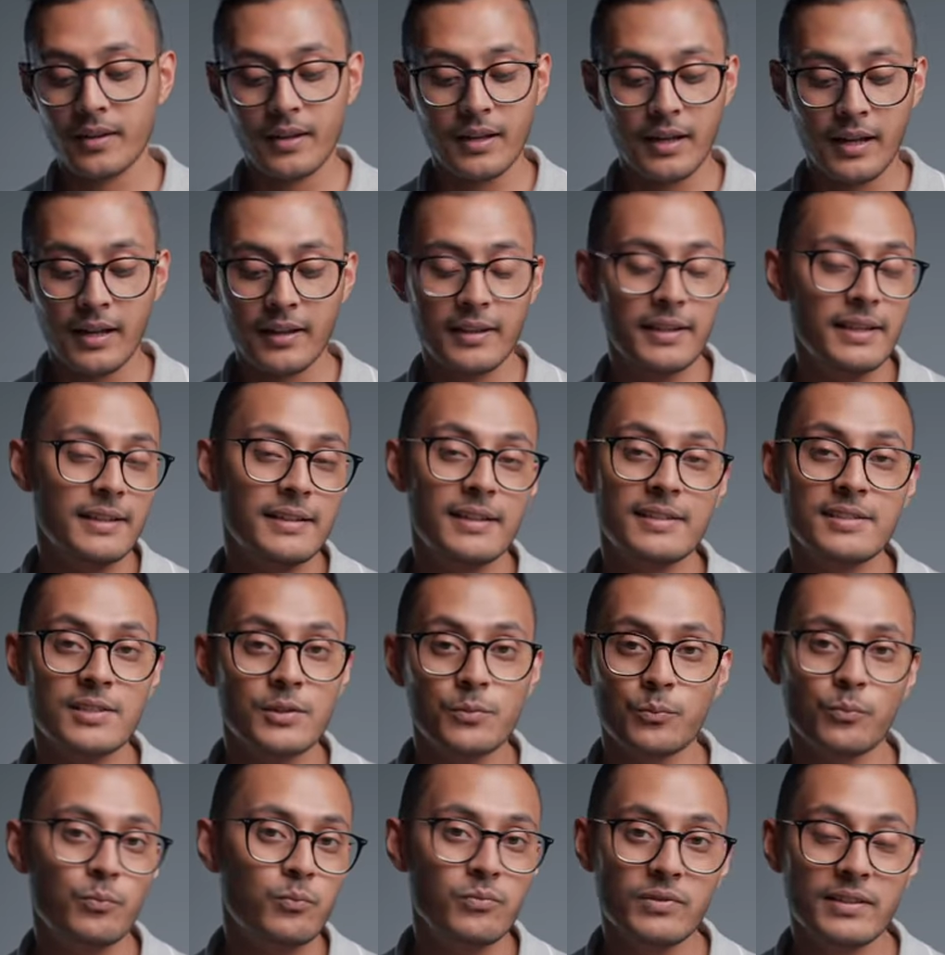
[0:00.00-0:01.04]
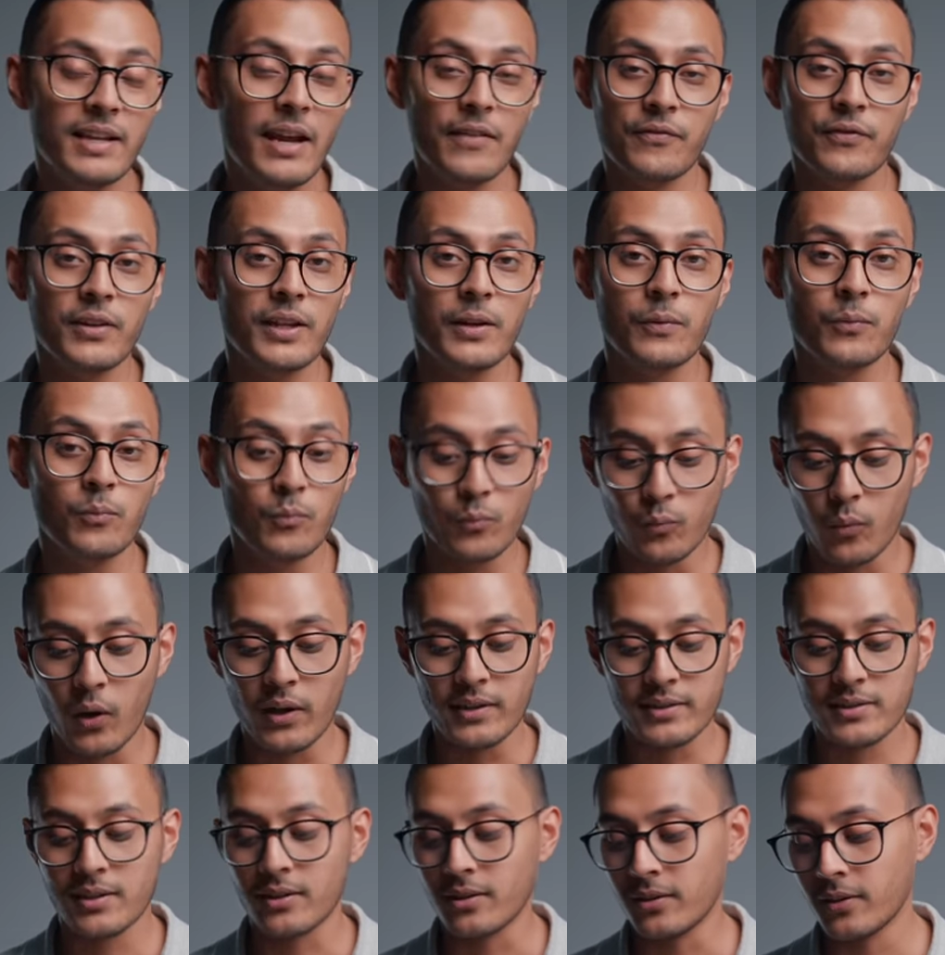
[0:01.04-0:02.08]
I think this is definitely one
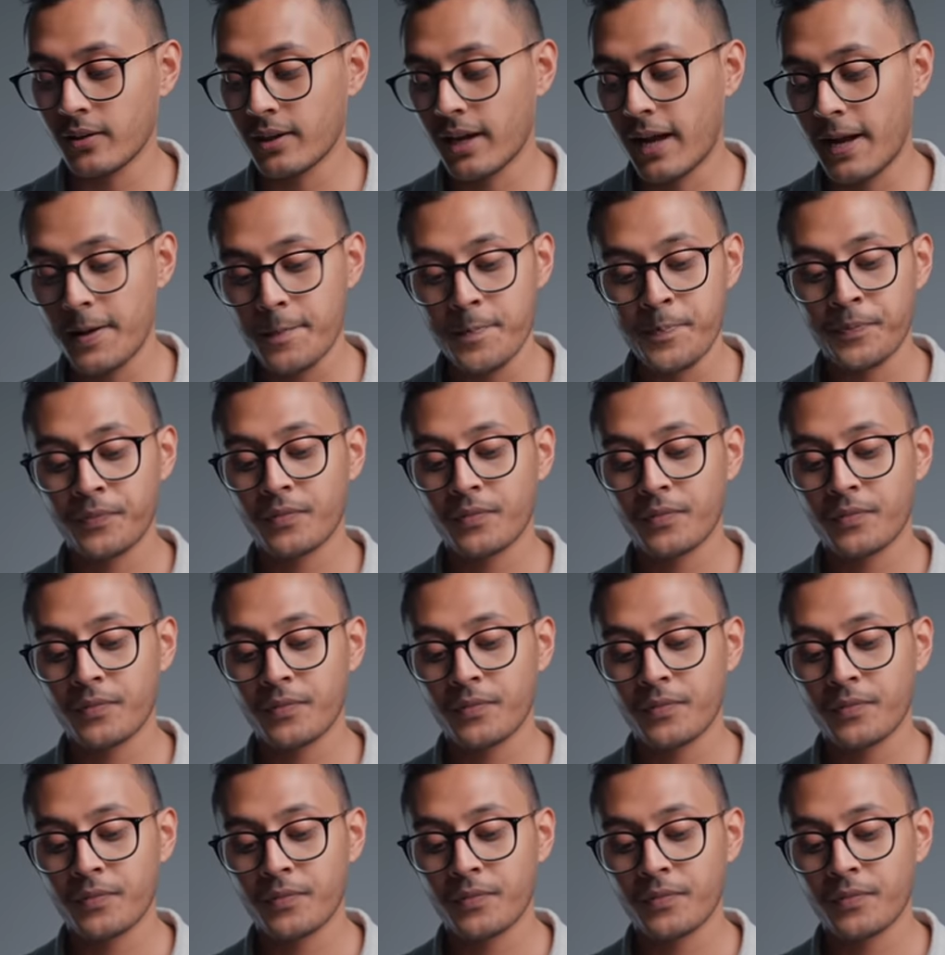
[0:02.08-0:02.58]
to look at.